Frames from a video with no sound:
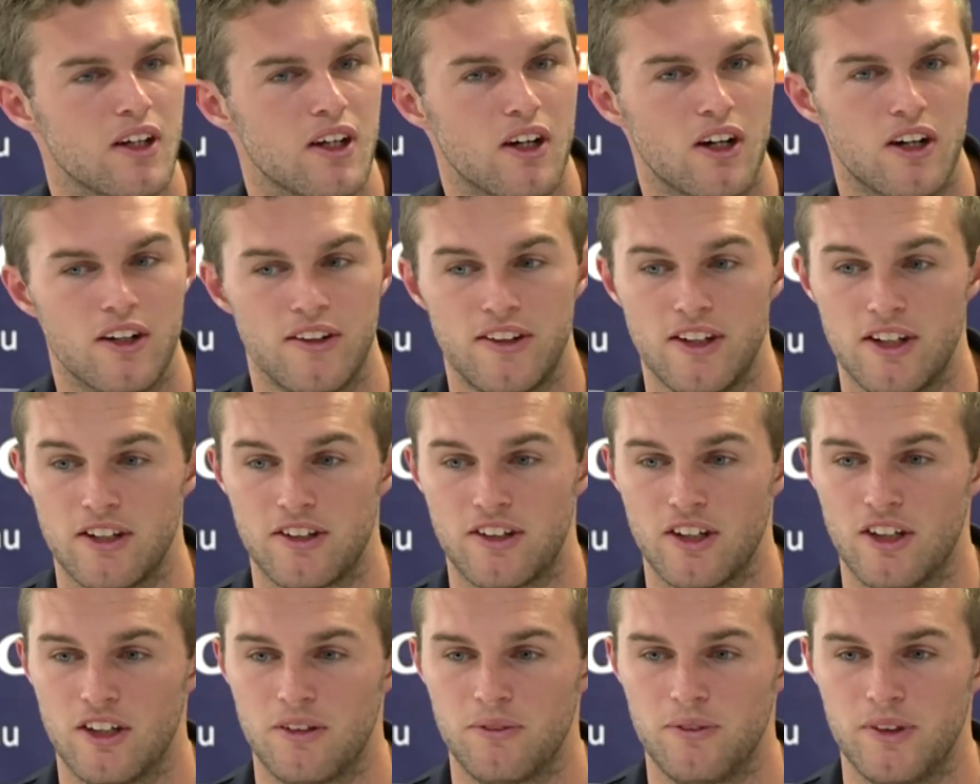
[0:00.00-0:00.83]
Oh, they're
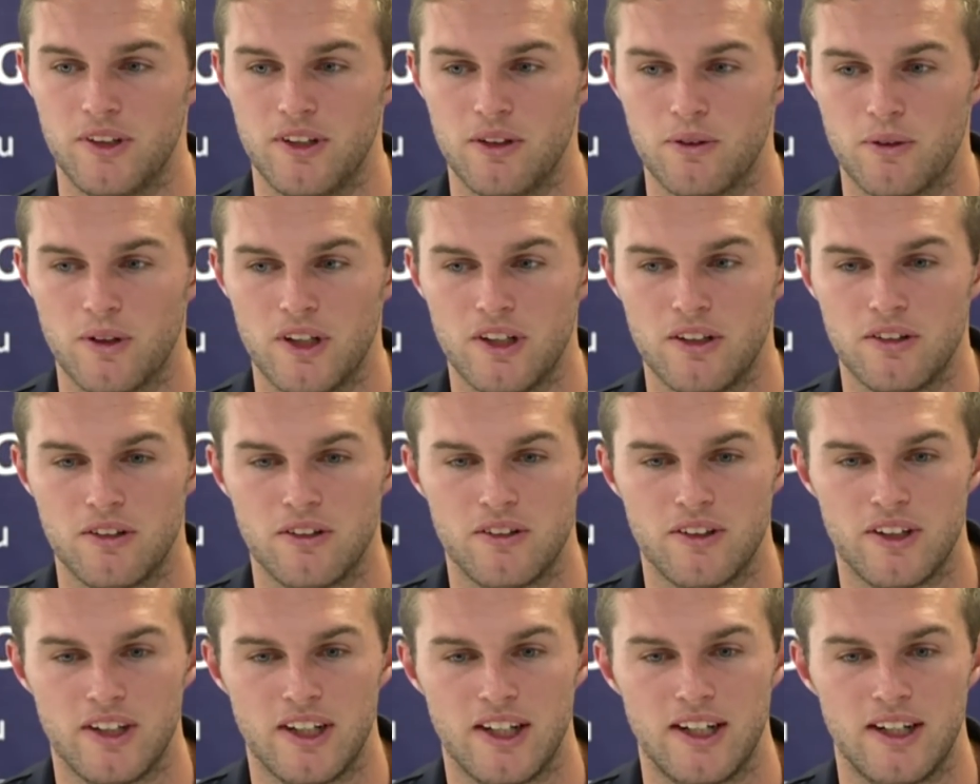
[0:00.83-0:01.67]
going really
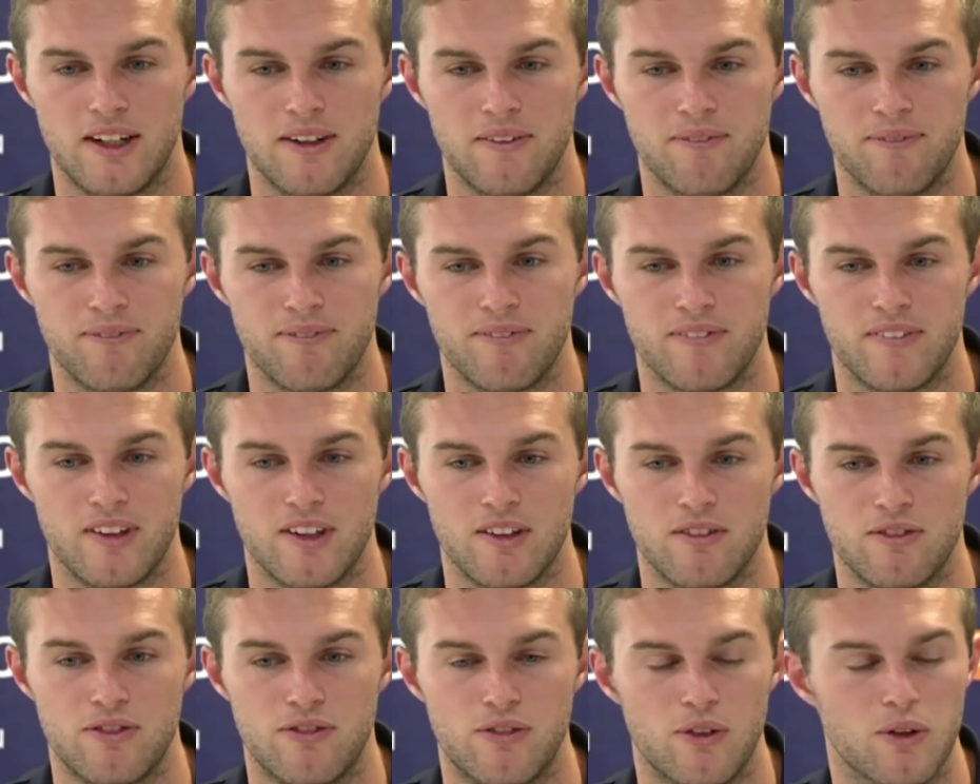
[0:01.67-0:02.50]
well. Um, you
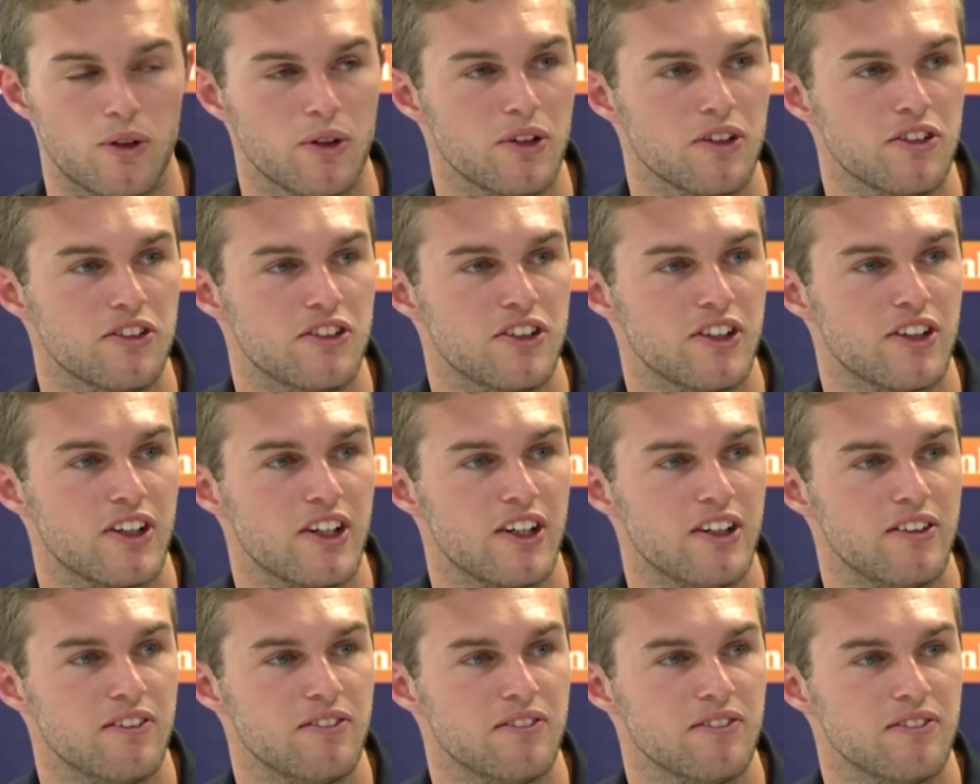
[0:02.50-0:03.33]
know, four and
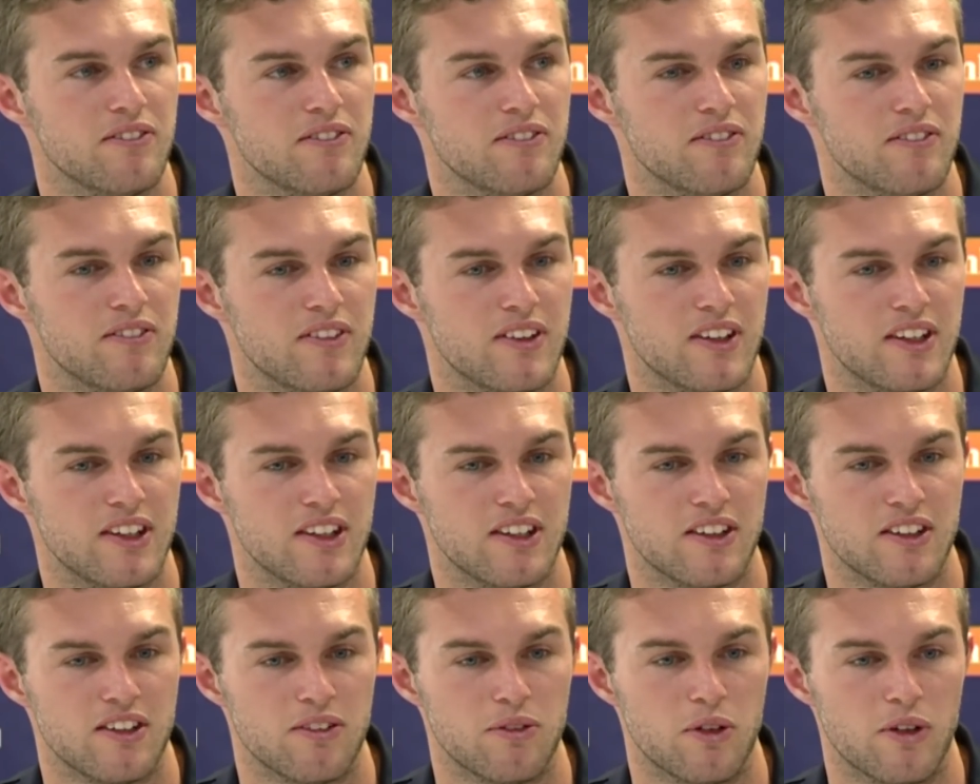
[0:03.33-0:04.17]
zero. You,
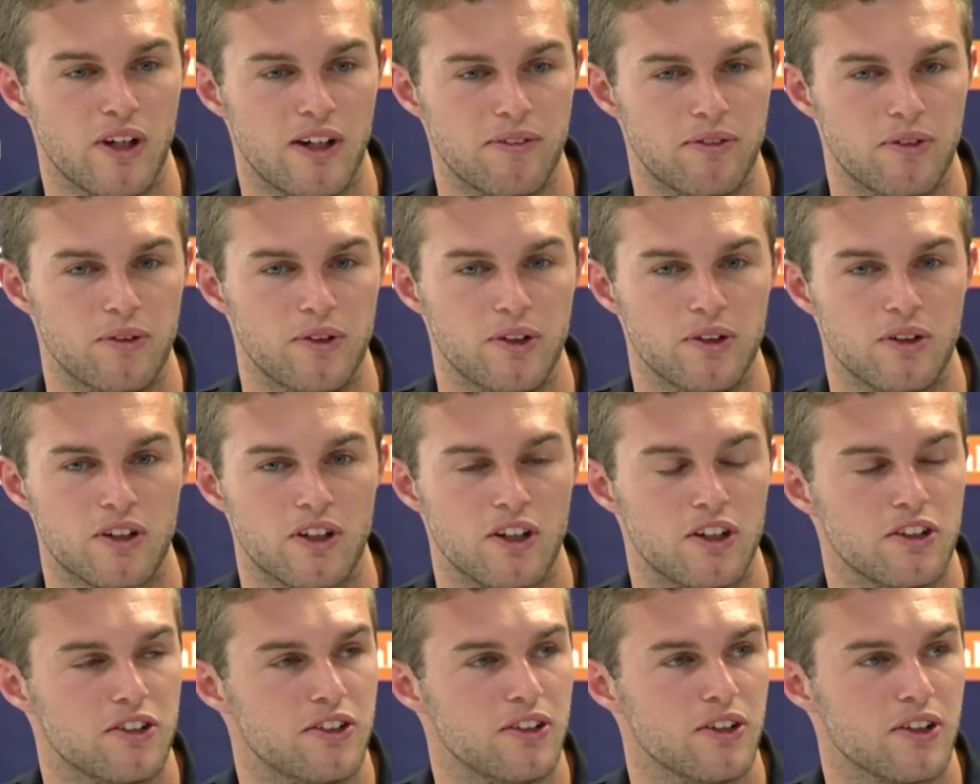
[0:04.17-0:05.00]
you, will have a real
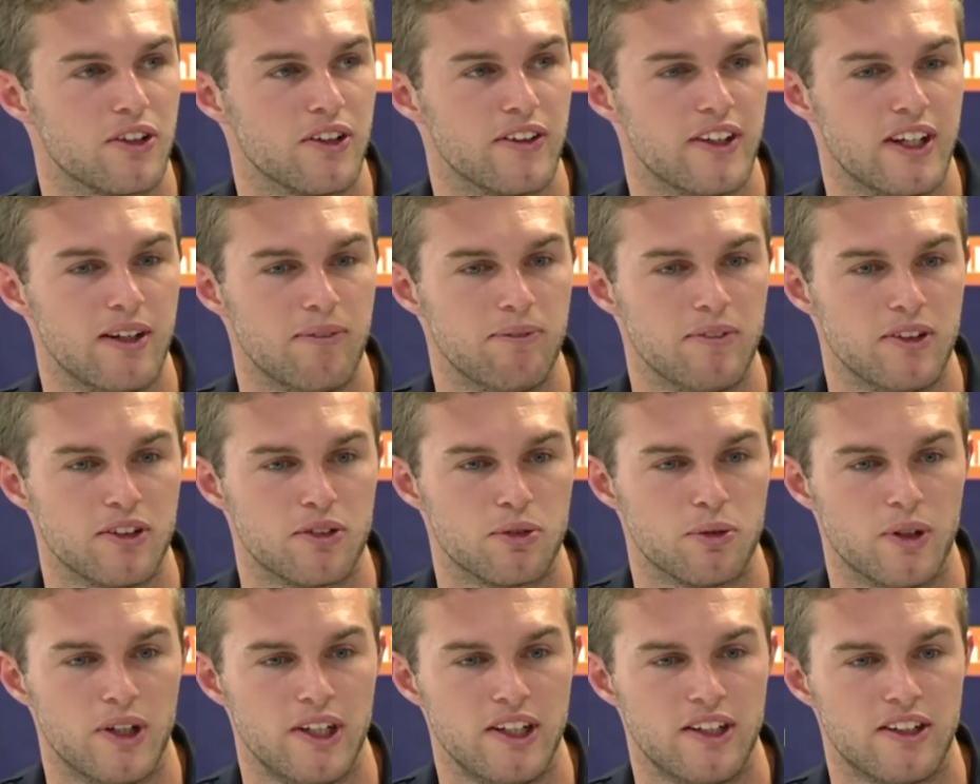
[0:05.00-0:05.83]
close look at them
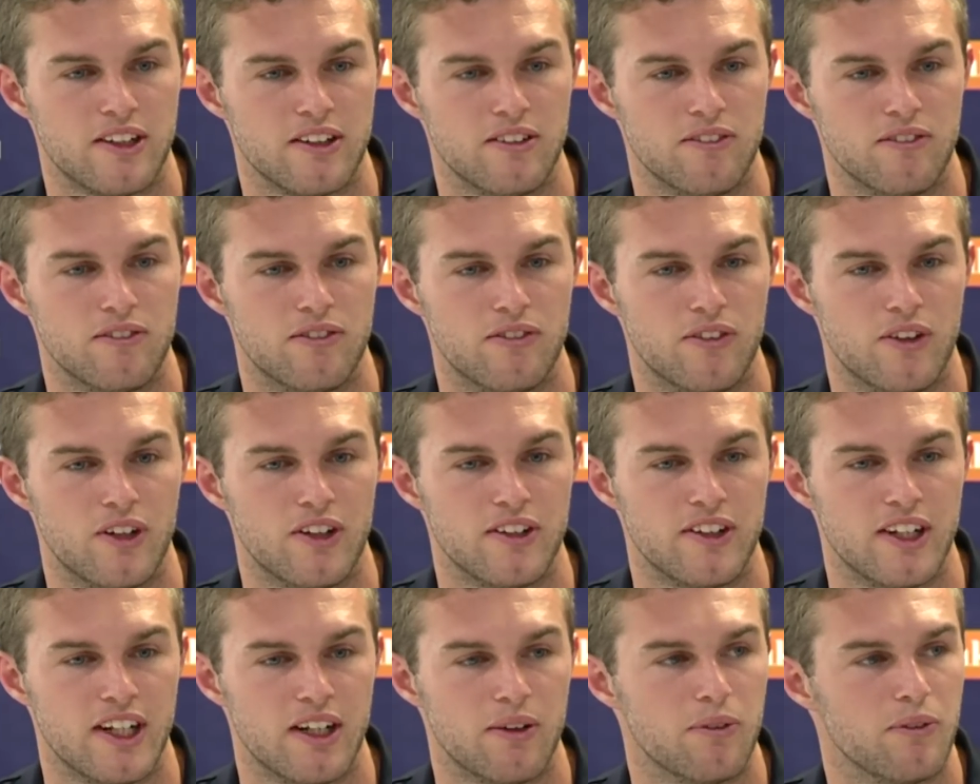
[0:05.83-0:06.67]
this week and
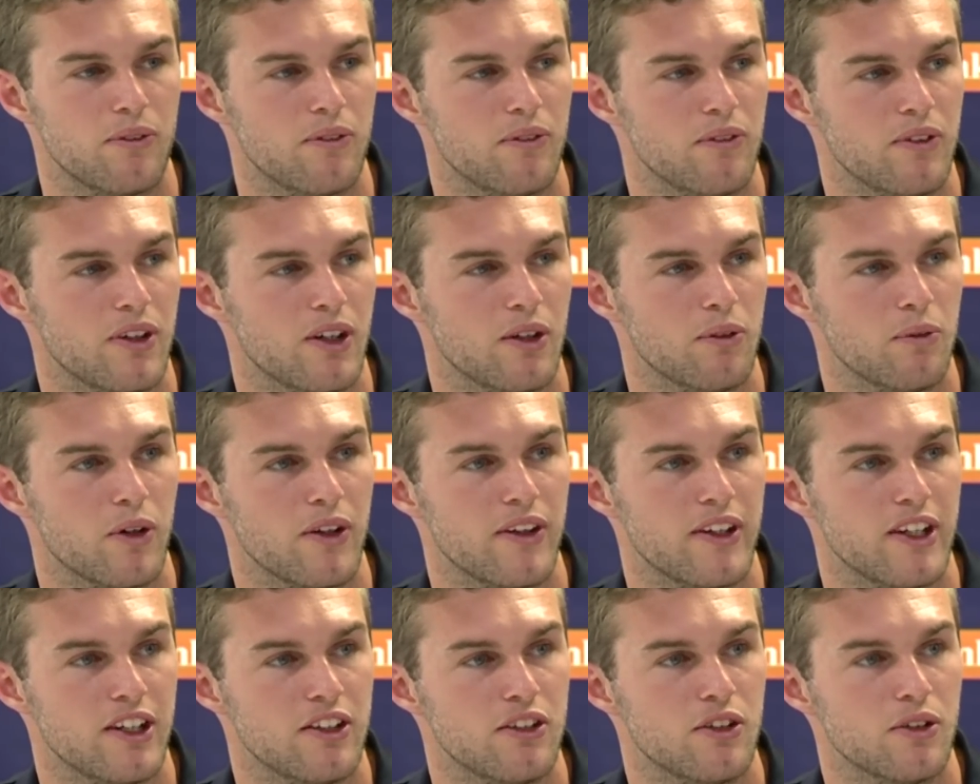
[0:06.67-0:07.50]
find out you know
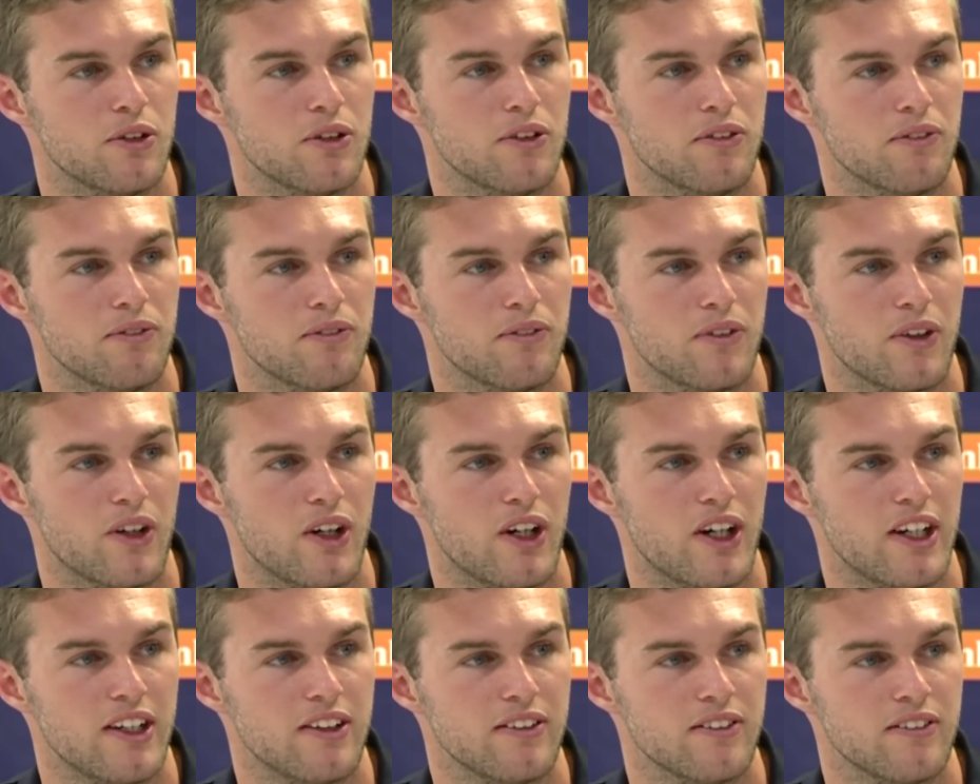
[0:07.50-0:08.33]
what they're doing
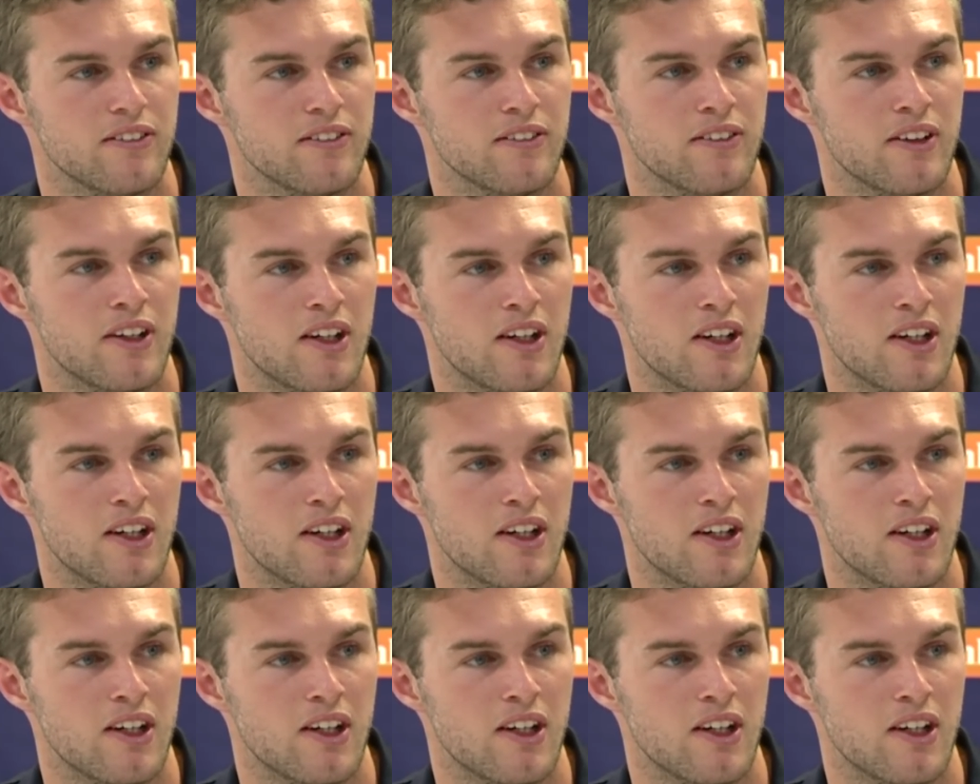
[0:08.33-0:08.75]
right and.